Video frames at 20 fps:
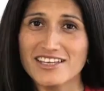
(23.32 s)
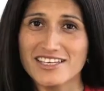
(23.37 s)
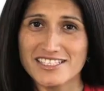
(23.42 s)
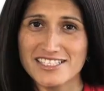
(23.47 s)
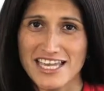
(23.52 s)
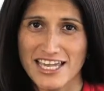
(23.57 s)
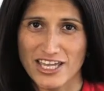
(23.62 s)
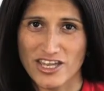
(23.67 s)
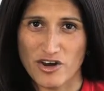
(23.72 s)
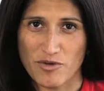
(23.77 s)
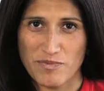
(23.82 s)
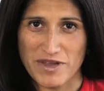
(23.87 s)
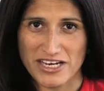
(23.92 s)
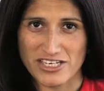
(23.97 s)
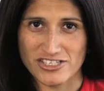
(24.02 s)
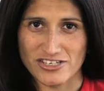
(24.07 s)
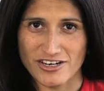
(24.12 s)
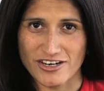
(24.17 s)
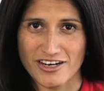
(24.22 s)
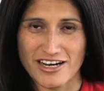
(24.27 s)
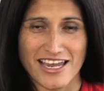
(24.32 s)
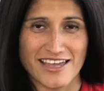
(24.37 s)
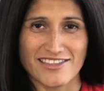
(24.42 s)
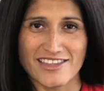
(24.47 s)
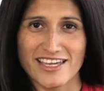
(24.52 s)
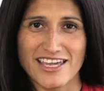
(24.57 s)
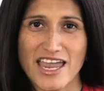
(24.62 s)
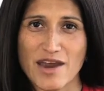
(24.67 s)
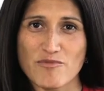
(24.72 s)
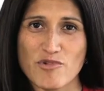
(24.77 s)
it take your picture and
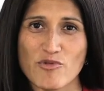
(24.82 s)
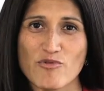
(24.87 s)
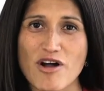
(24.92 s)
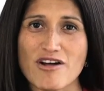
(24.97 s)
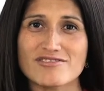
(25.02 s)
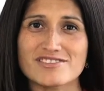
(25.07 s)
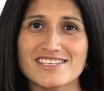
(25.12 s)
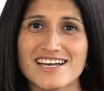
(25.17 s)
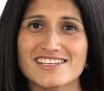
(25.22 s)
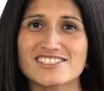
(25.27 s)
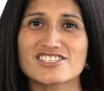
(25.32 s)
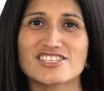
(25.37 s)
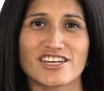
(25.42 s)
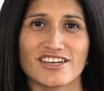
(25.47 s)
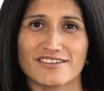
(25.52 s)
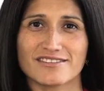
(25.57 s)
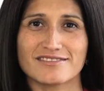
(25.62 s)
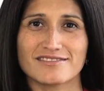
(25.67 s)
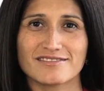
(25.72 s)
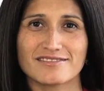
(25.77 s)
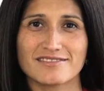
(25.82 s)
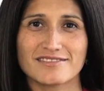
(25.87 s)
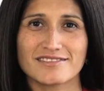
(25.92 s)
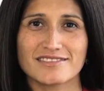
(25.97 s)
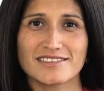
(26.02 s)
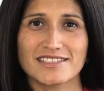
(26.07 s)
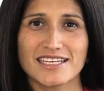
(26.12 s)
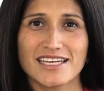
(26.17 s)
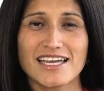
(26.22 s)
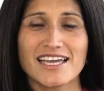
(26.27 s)
the camera won't touch you.
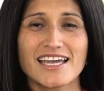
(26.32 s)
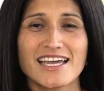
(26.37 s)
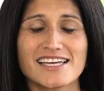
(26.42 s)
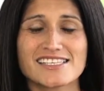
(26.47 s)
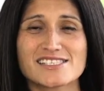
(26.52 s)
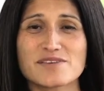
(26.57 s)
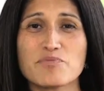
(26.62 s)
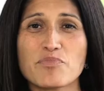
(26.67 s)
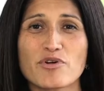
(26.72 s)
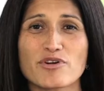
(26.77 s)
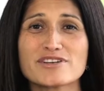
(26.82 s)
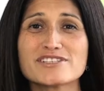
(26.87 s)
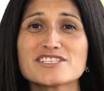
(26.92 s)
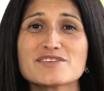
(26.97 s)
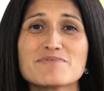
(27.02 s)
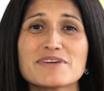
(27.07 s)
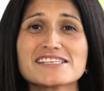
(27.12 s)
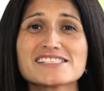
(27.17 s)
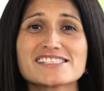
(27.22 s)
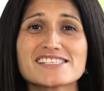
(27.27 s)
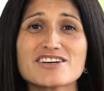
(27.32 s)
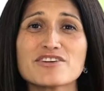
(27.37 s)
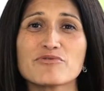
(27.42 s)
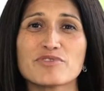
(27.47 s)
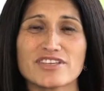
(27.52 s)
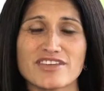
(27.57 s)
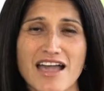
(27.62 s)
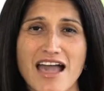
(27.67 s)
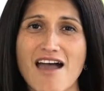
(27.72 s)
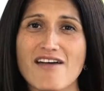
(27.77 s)
It's important to be still
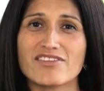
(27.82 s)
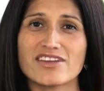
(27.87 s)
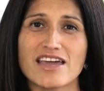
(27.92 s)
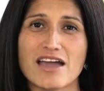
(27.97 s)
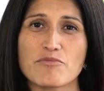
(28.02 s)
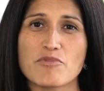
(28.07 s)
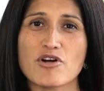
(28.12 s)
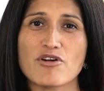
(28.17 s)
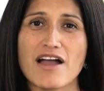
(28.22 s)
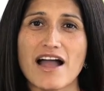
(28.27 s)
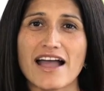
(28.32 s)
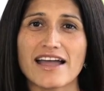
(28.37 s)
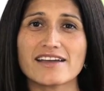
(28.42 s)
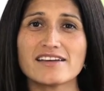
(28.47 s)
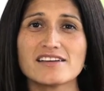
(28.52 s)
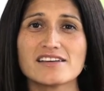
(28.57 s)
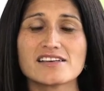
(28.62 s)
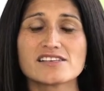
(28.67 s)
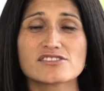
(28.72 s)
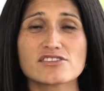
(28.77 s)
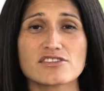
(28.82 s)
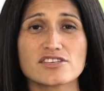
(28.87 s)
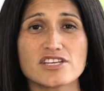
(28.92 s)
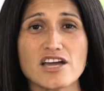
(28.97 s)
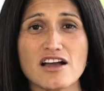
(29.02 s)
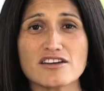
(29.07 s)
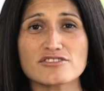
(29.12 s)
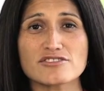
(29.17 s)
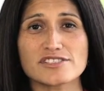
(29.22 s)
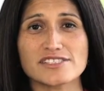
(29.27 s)
when you have an MRI so the
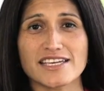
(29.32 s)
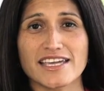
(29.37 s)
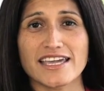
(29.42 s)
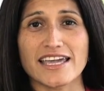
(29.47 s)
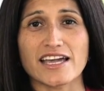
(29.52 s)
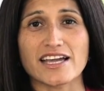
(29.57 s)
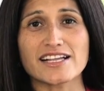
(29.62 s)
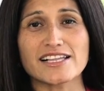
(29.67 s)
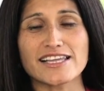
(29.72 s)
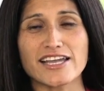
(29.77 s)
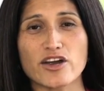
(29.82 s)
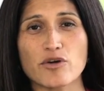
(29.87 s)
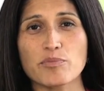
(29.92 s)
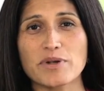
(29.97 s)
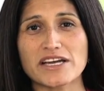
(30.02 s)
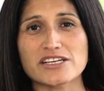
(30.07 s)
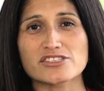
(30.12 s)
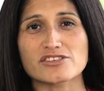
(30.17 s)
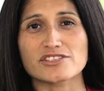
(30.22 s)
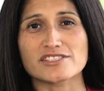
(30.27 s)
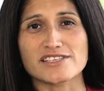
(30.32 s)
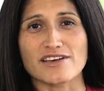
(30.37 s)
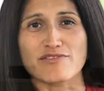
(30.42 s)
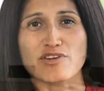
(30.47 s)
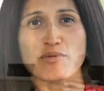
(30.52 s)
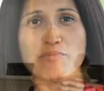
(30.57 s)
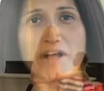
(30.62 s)
doctors can get clear pictures of your